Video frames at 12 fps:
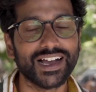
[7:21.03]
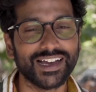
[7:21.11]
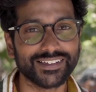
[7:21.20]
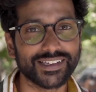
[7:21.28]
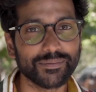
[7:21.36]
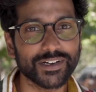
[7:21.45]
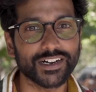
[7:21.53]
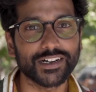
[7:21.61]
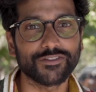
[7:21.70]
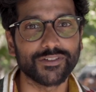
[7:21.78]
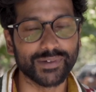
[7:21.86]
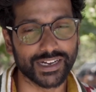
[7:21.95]
a SIM
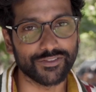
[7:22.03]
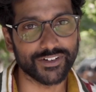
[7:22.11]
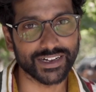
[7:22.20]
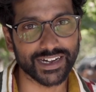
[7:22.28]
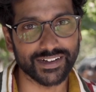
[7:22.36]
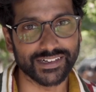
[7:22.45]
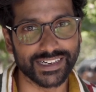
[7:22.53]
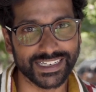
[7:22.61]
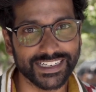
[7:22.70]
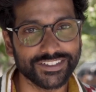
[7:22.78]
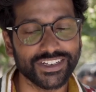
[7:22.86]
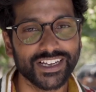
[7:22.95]
card from a different carrier
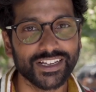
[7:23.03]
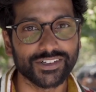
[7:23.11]
each,